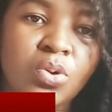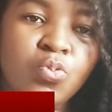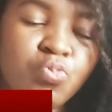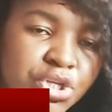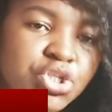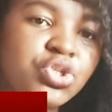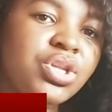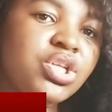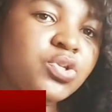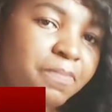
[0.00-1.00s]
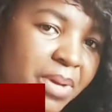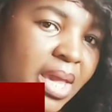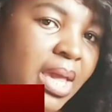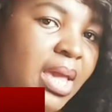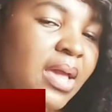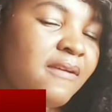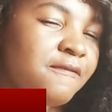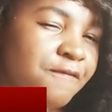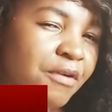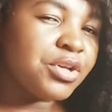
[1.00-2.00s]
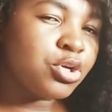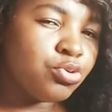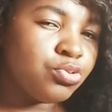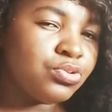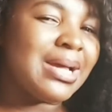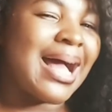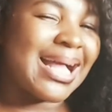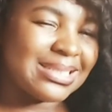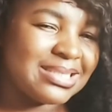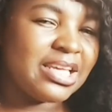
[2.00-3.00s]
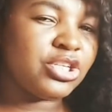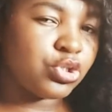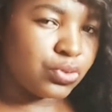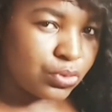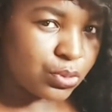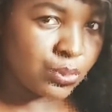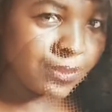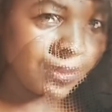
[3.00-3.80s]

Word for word: which you need to pay very good attention to